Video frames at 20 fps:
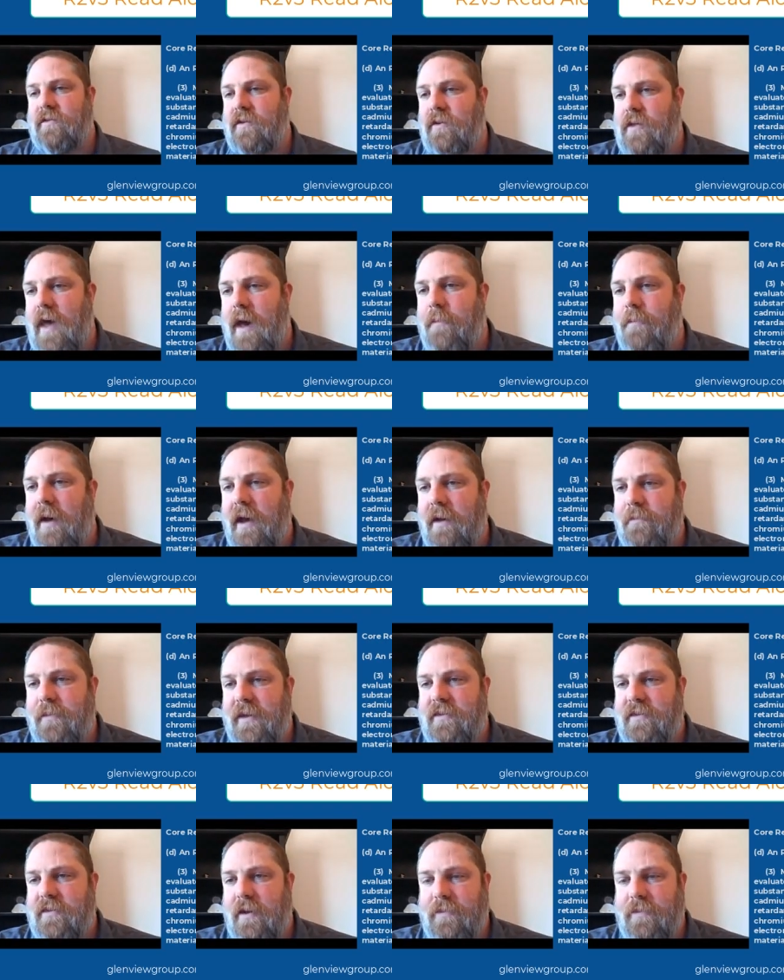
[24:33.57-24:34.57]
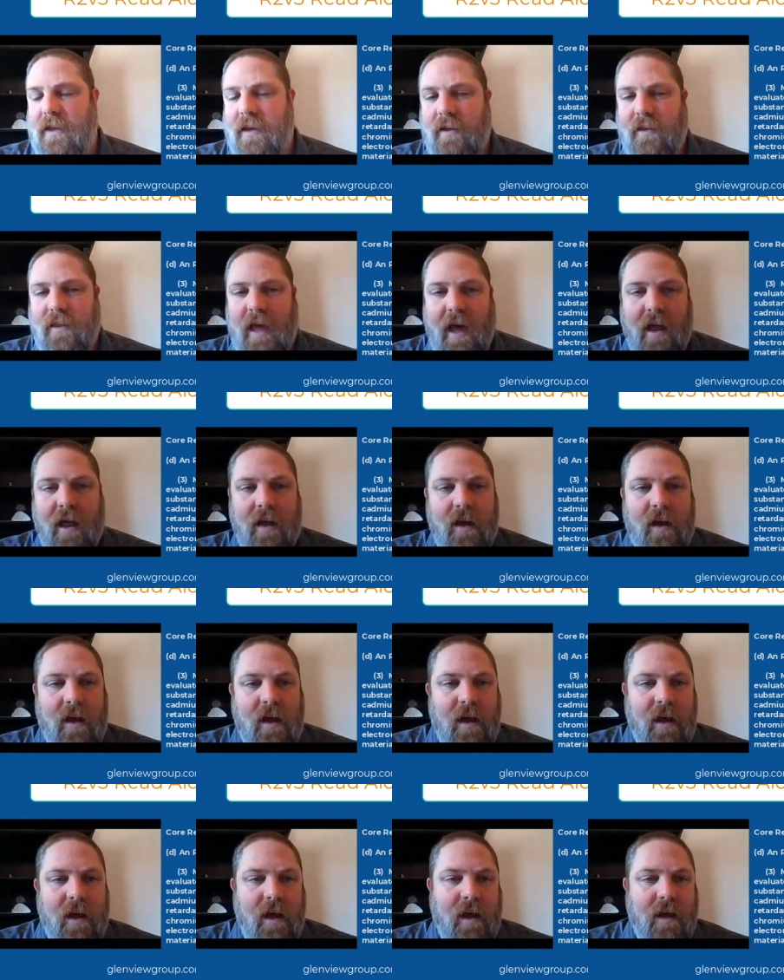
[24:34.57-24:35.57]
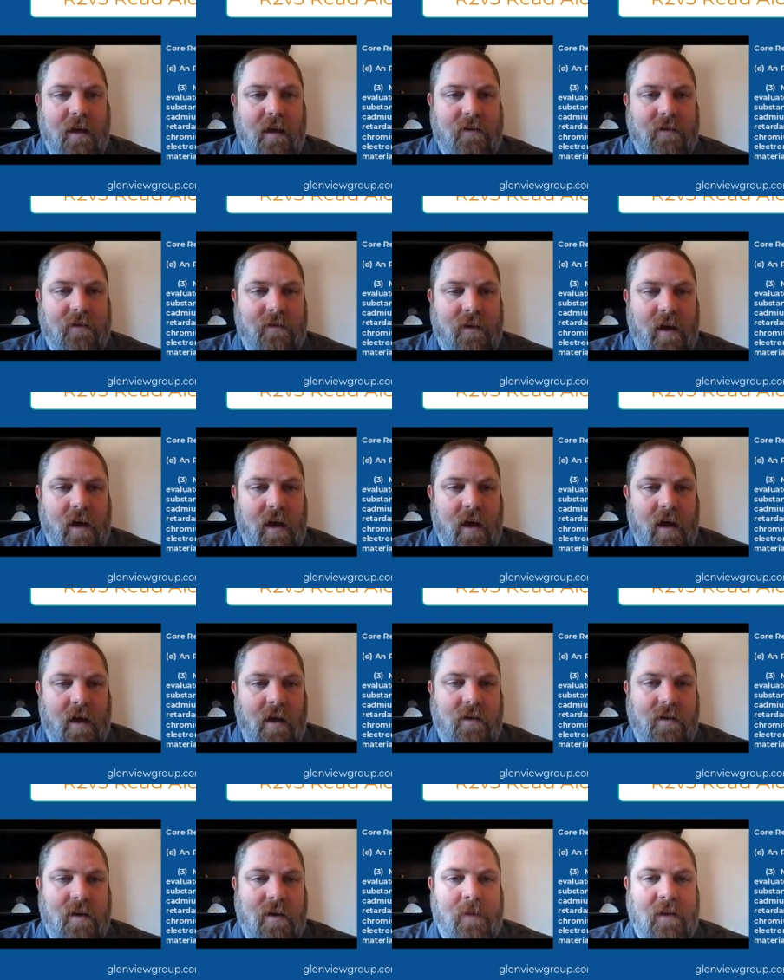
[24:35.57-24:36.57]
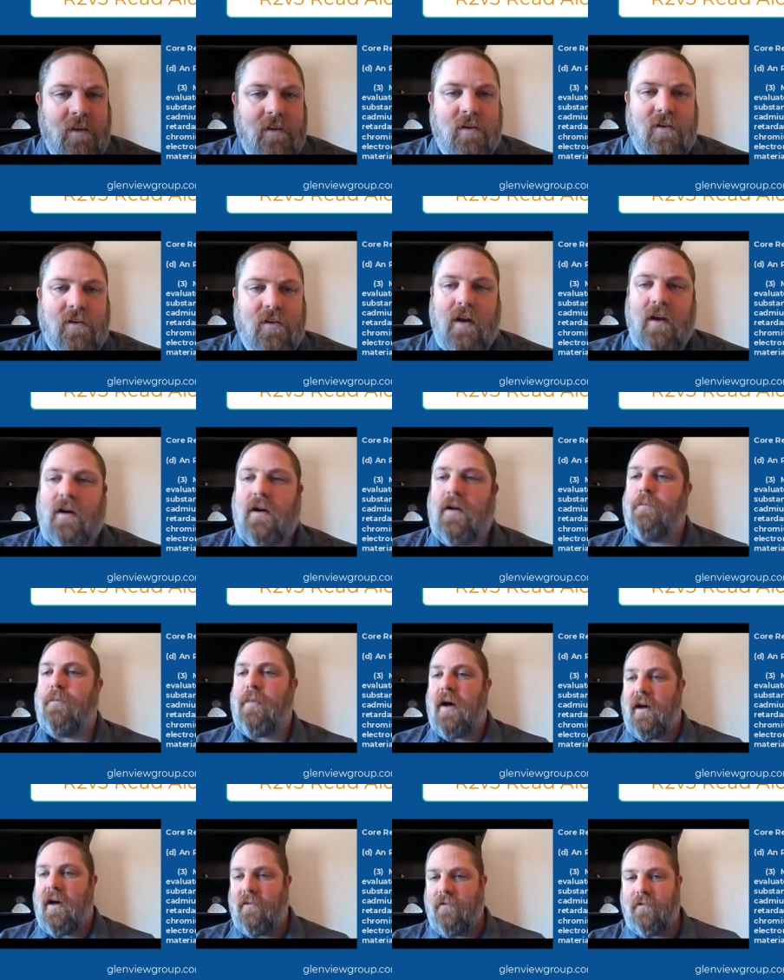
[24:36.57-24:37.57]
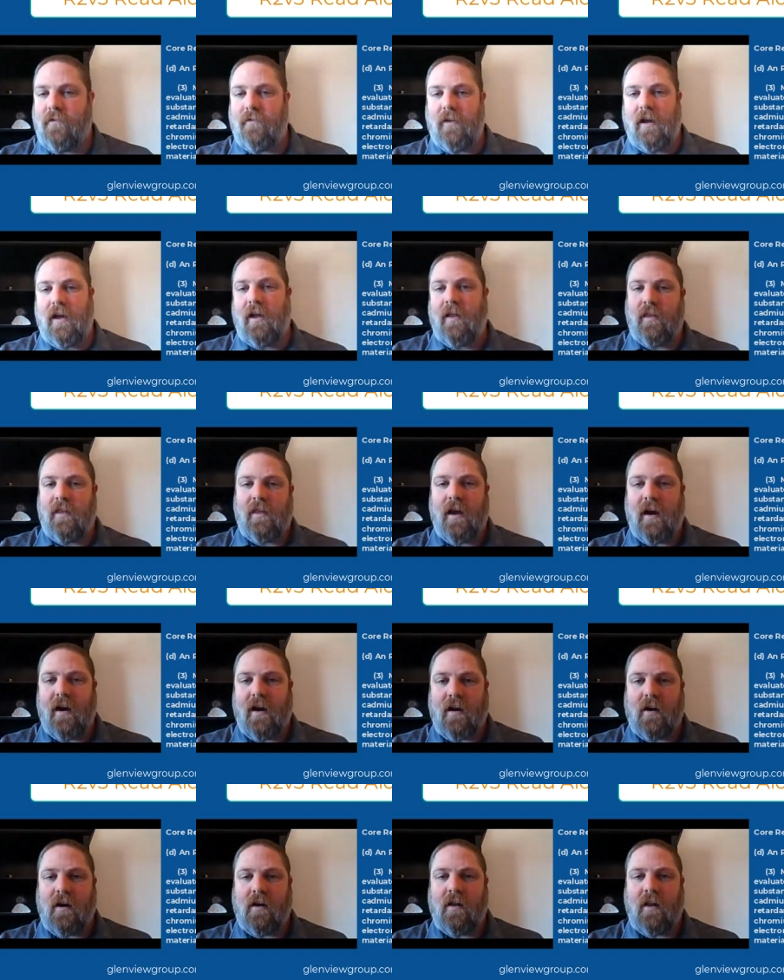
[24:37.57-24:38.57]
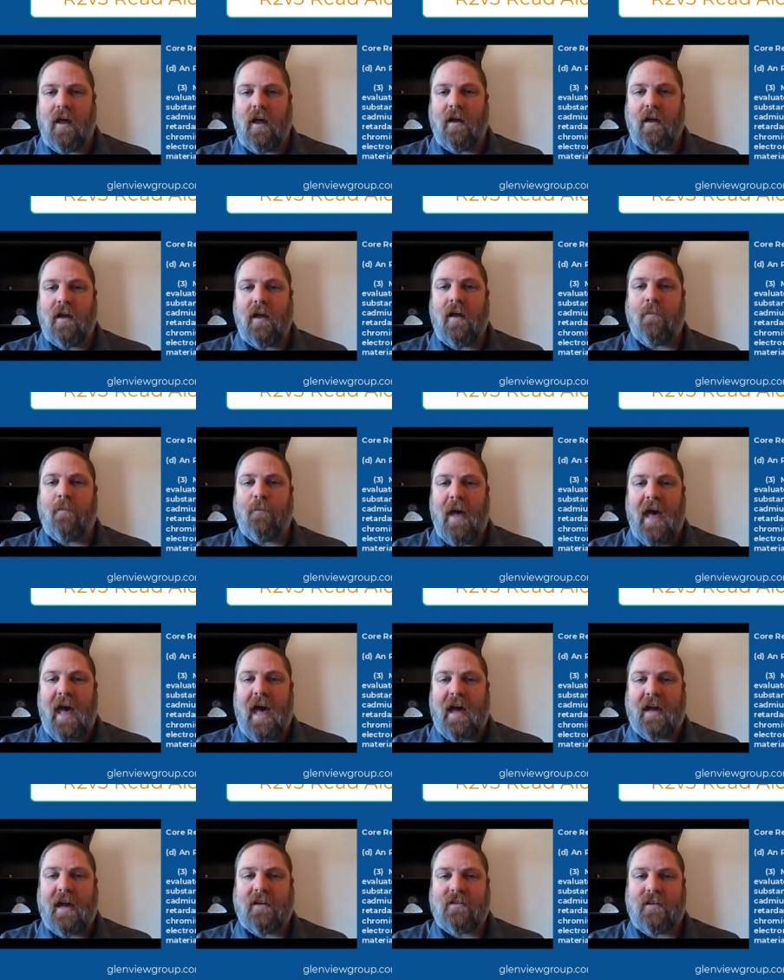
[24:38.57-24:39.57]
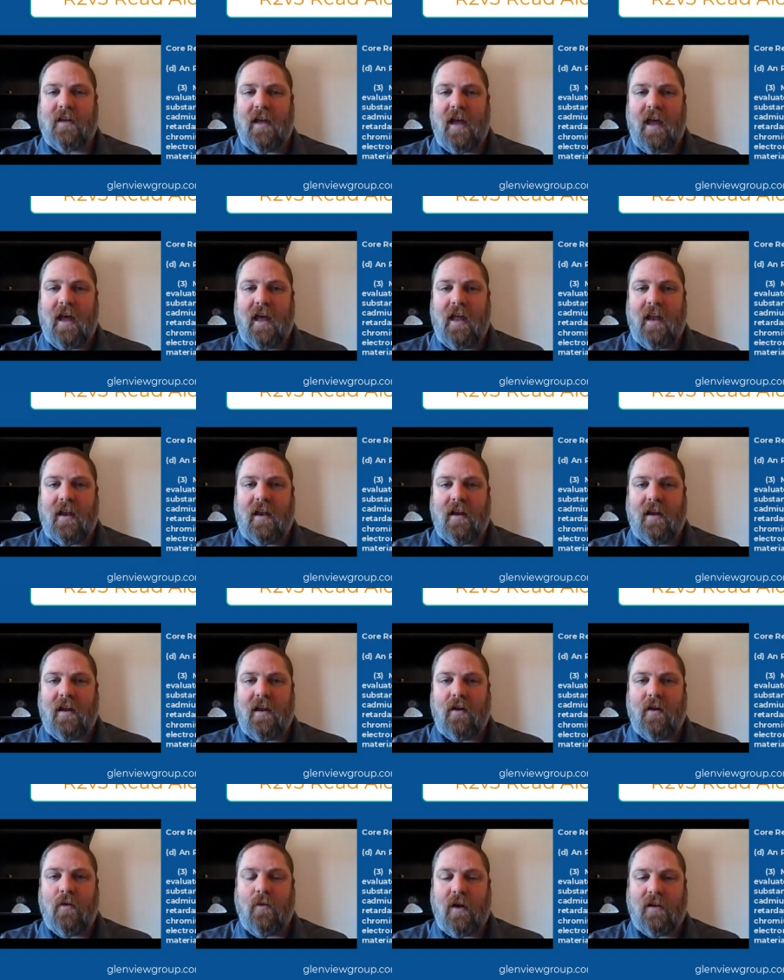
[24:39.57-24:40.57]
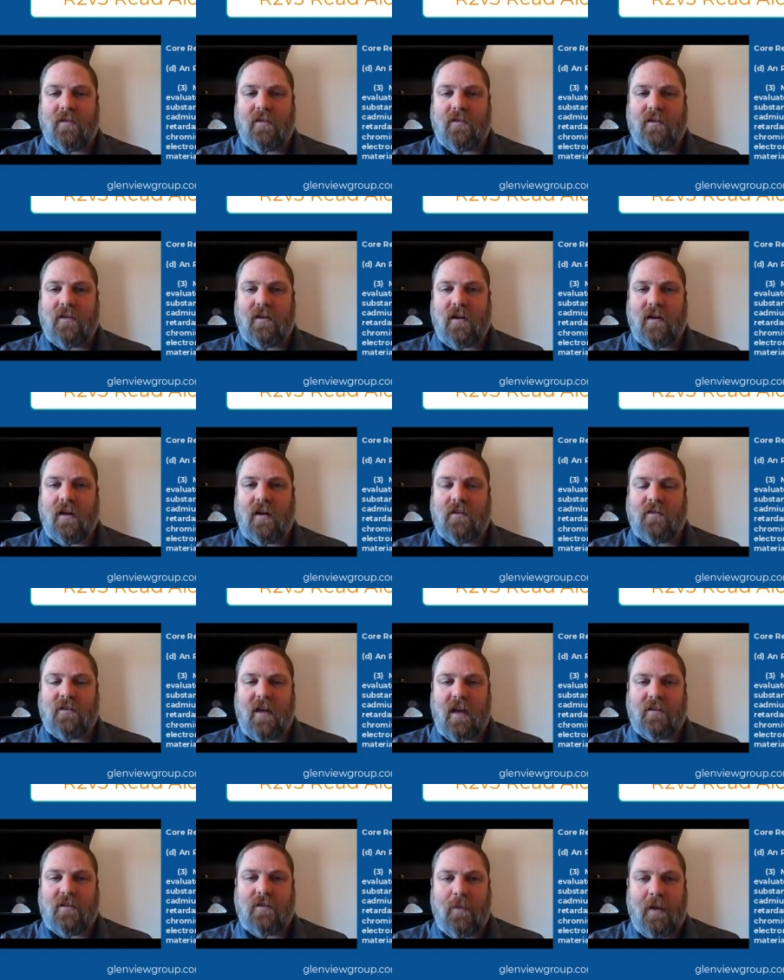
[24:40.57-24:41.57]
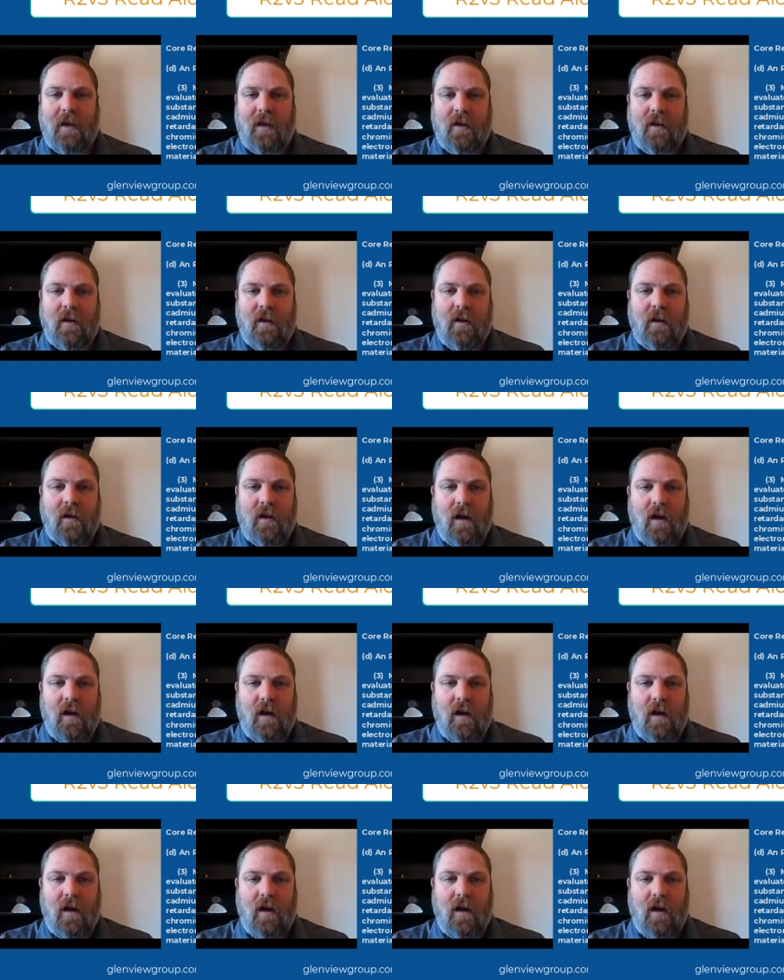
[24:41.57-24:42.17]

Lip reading: So that might be something that is demonstrated above in their like impacts and risk assessment,